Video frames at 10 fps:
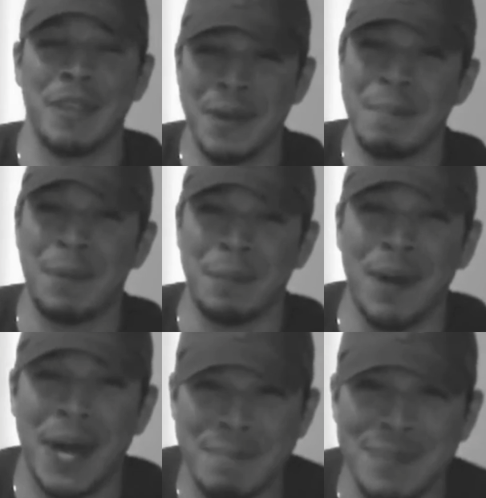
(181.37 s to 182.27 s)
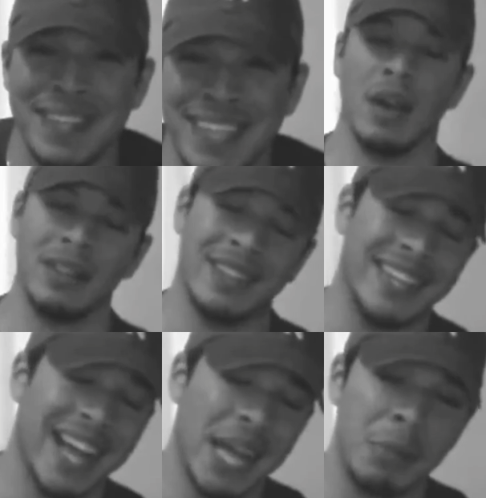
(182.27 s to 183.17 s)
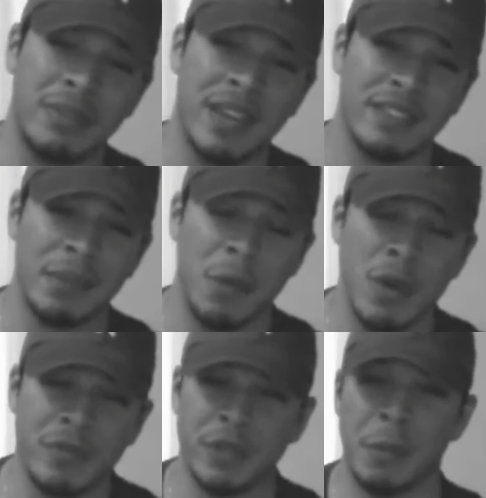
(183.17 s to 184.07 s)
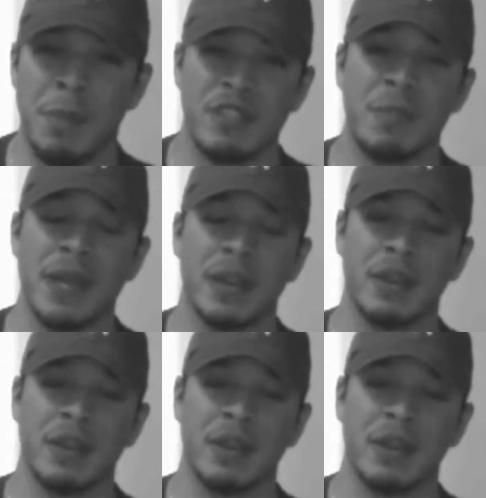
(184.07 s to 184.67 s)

are fine with opinions just as long as it doesn't speak negatively